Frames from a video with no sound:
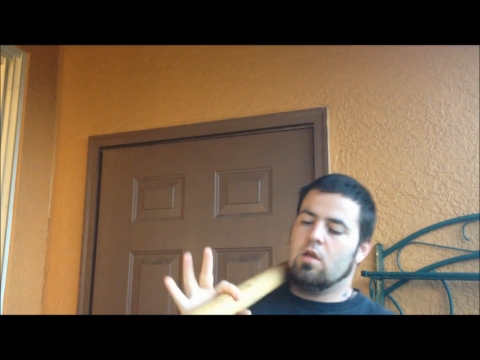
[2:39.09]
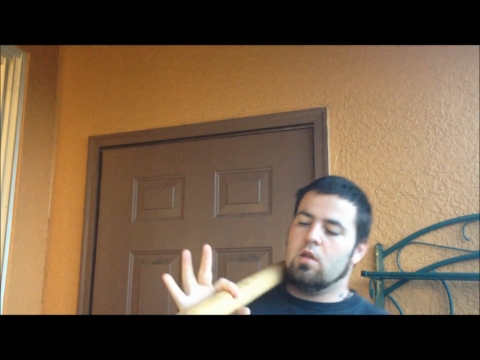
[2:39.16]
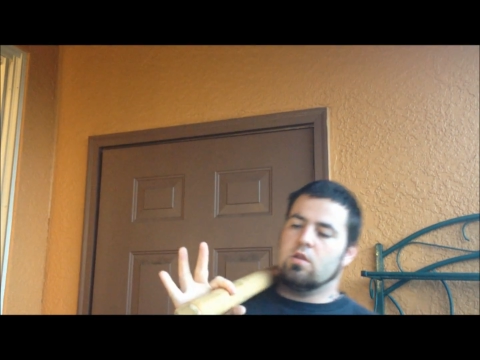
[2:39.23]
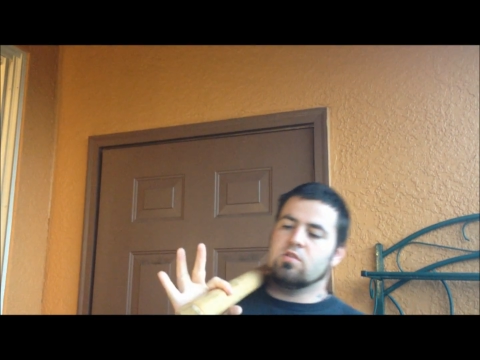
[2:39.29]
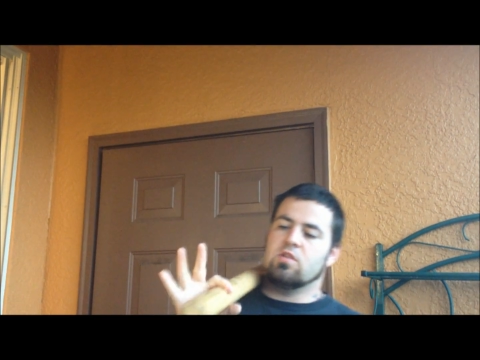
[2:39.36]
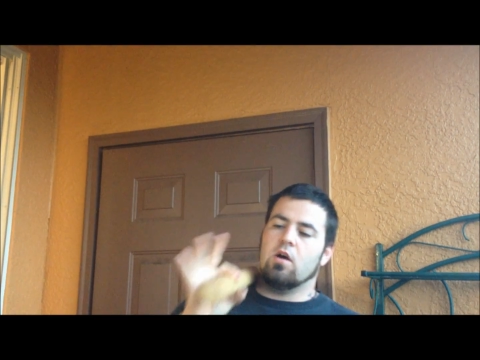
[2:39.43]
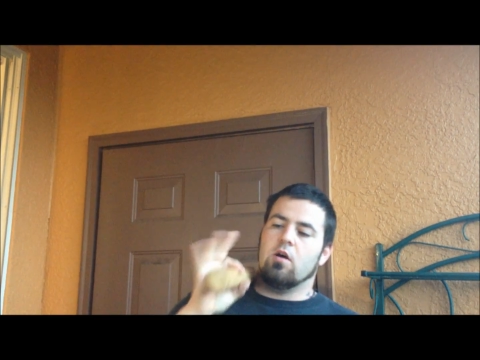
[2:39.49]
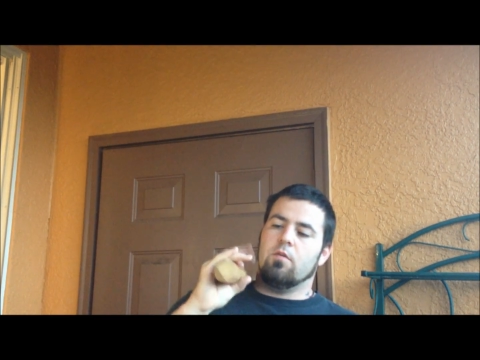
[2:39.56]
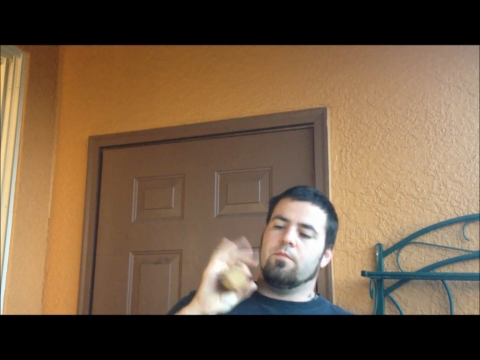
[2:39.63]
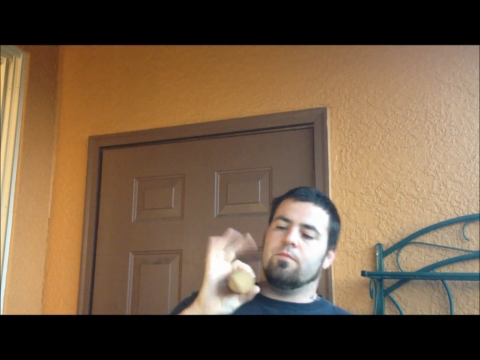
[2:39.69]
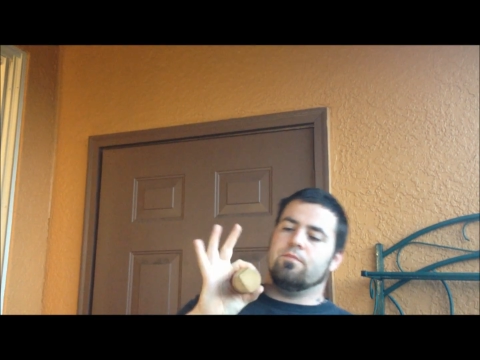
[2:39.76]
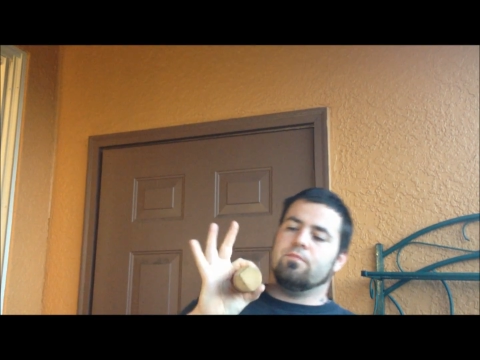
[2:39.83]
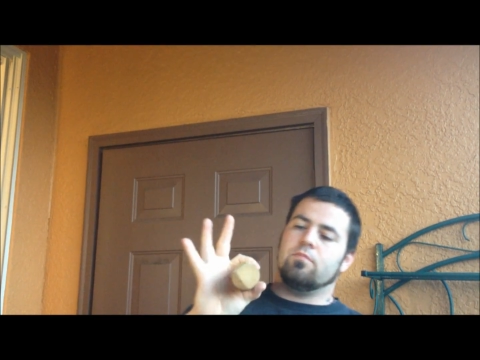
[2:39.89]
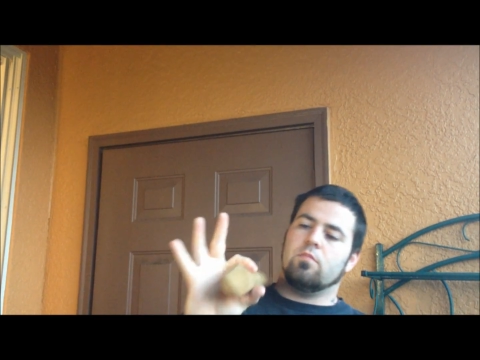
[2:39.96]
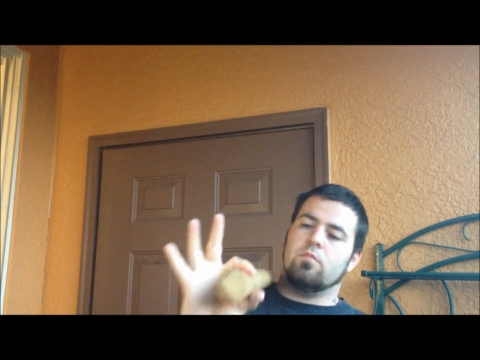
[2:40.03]
So,
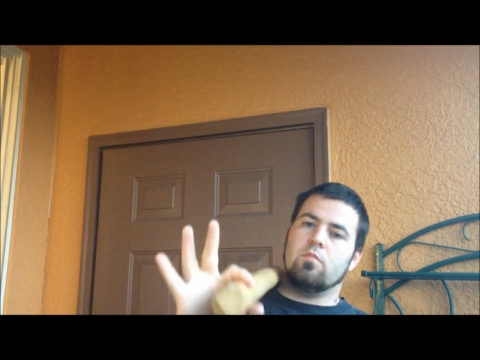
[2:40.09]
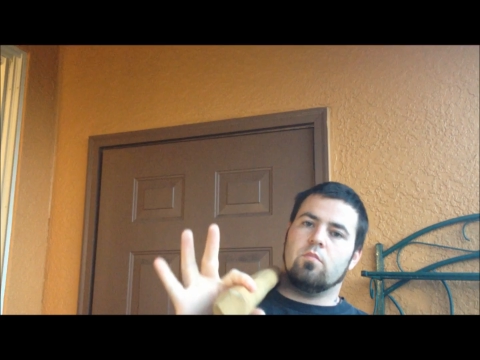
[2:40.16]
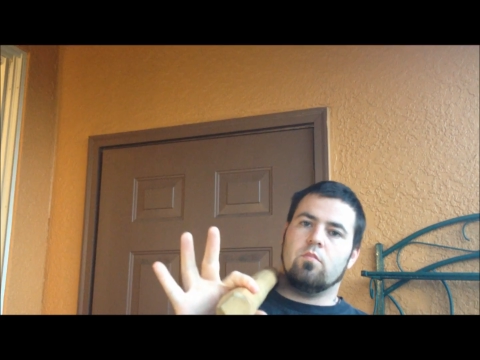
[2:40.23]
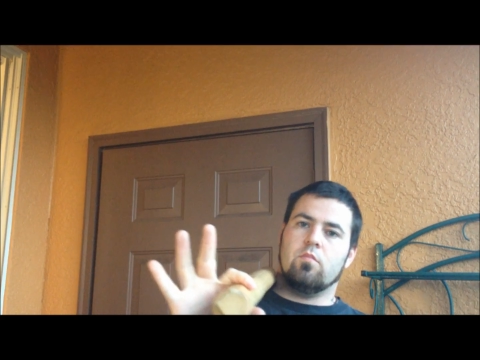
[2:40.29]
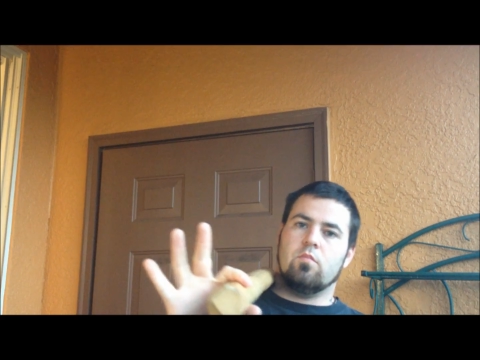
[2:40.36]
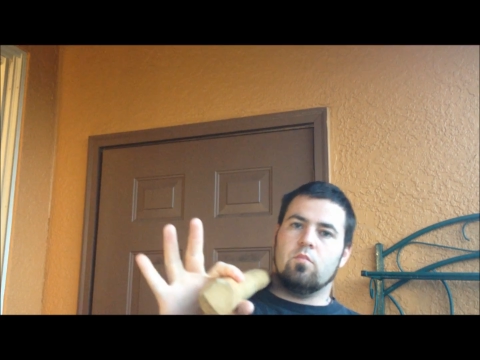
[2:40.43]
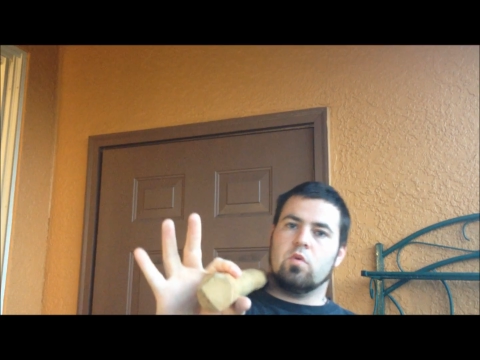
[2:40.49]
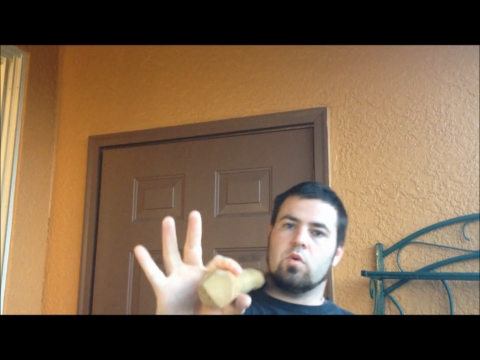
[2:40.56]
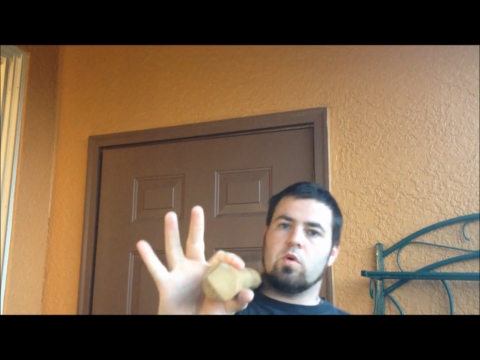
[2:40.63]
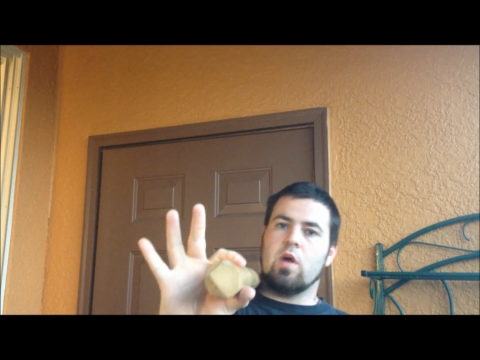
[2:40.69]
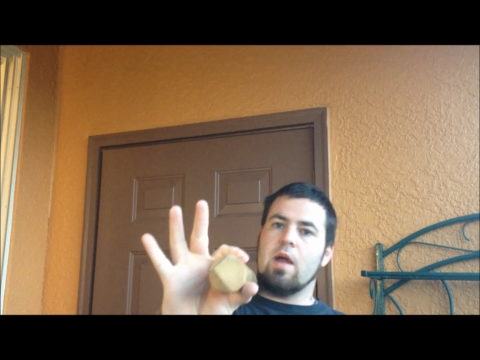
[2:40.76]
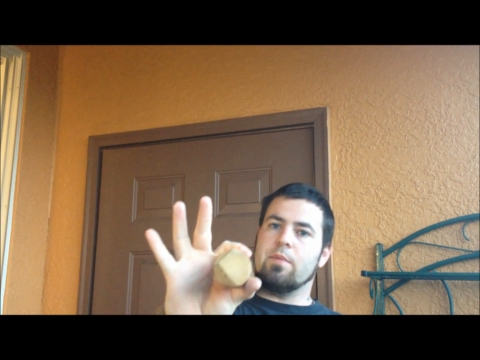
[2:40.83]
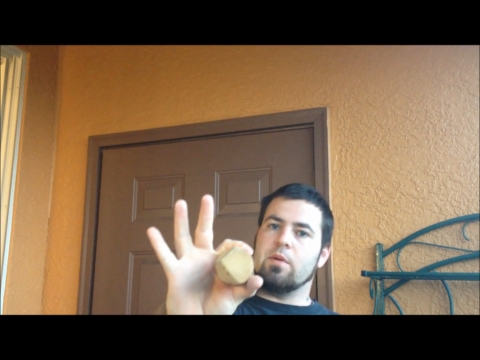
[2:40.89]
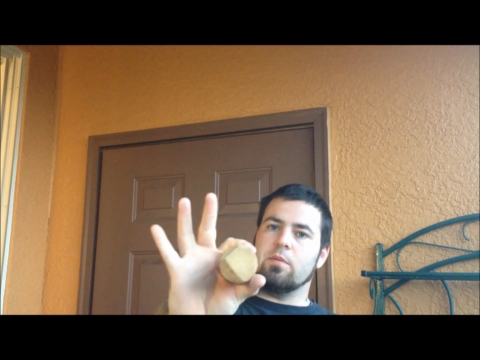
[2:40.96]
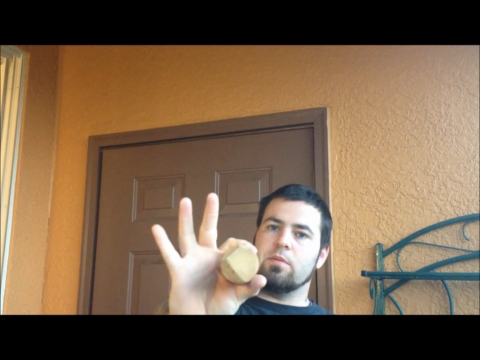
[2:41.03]
we're
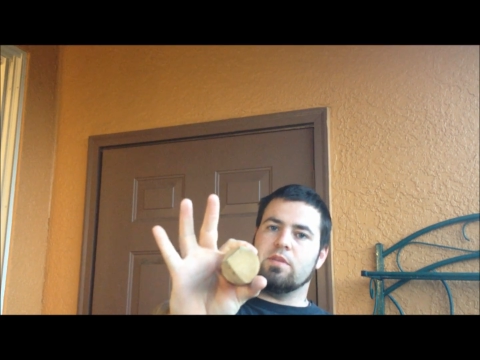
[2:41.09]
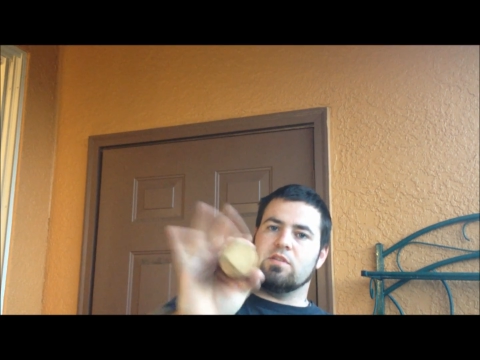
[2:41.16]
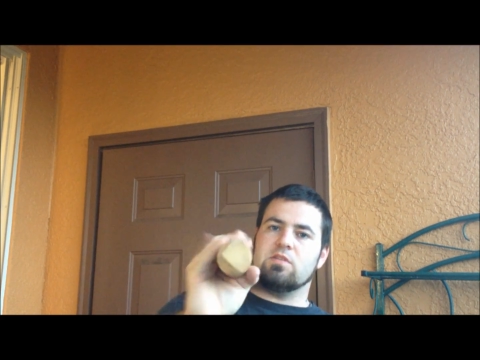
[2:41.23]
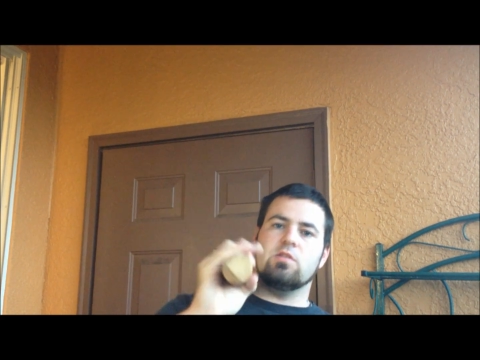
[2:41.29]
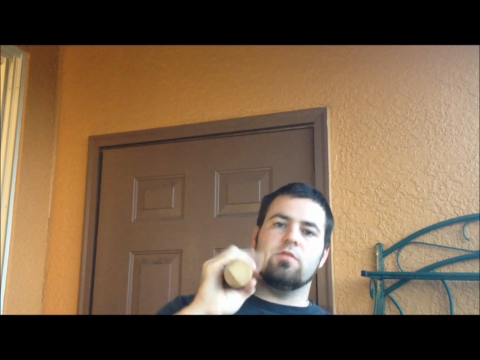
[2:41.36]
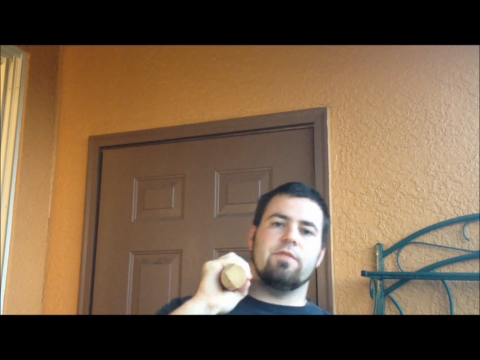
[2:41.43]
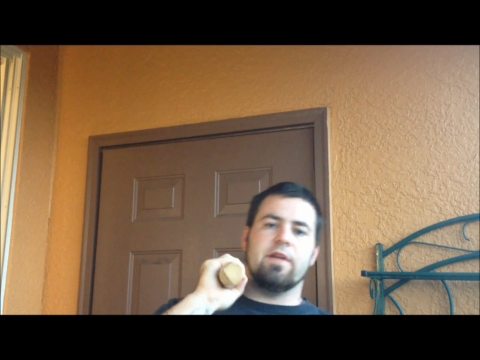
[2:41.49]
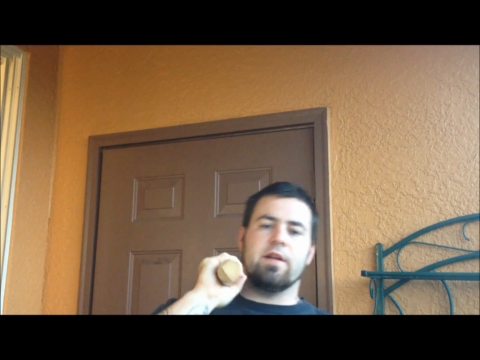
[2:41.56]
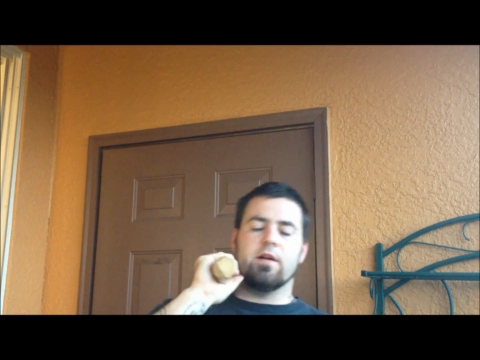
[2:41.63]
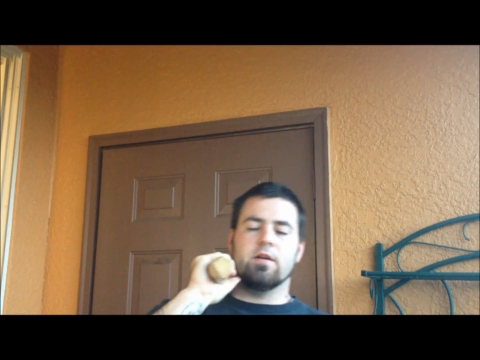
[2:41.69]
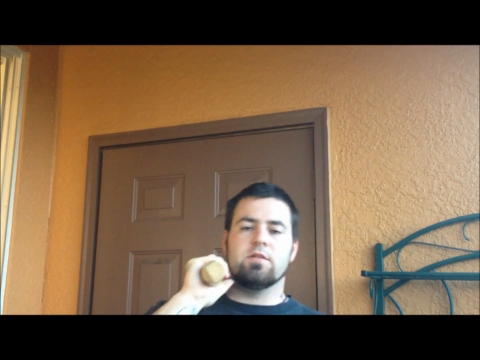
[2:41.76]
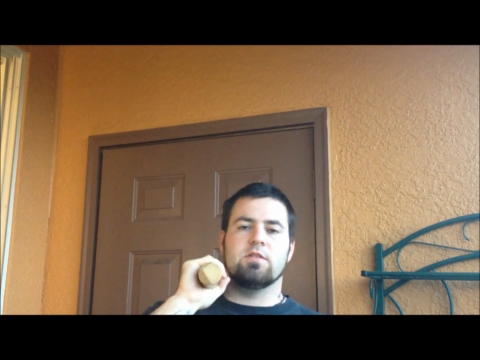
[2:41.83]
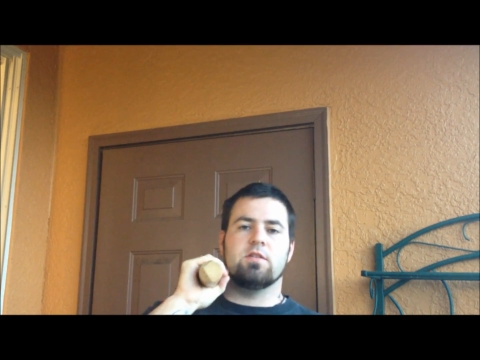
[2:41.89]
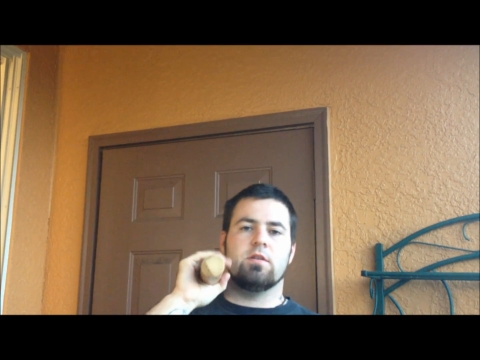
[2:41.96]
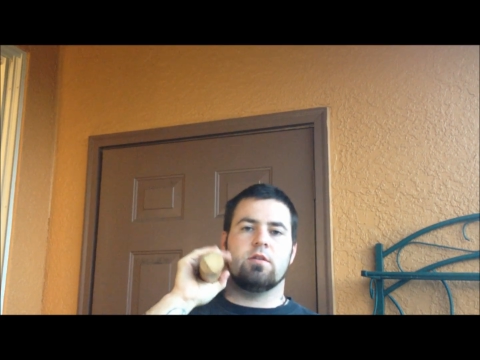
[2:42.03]
grabbing with these two
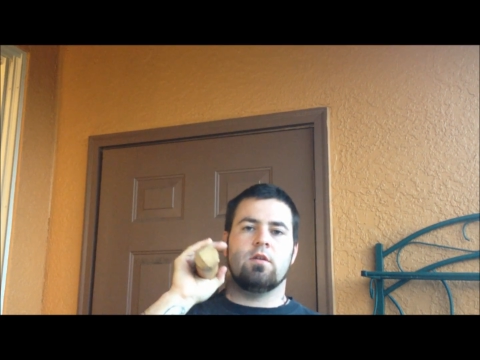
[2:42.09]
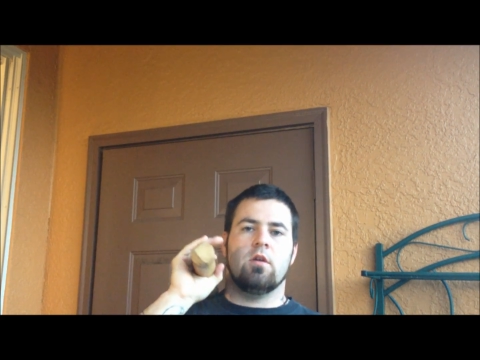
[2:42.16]
fingers.